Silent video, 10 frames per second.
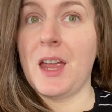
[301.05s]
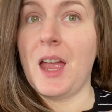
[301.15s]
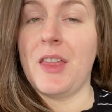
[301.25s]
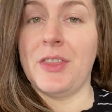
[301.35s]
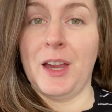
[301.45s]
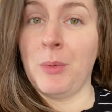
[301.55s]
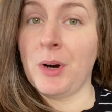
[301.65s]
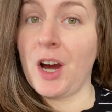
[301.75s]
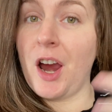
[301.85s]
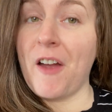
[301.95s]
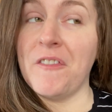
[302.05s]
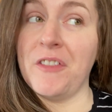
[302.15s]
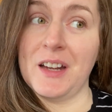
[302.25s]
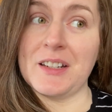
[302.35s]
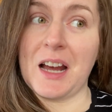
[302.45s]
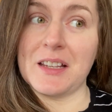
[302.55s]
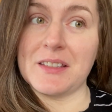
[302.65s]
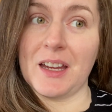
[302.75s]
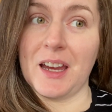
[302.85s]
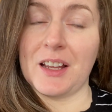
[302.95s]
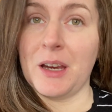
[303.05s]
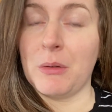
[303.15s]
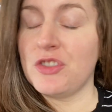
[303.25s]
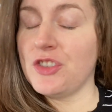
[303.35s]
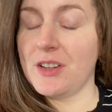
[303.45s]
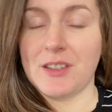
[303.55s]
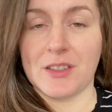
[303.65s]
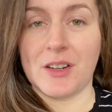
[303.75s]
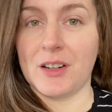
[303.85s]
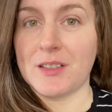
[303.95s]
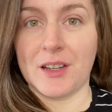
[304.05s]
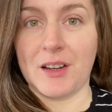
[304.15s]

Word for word: and they were fantastic. They were just as good as they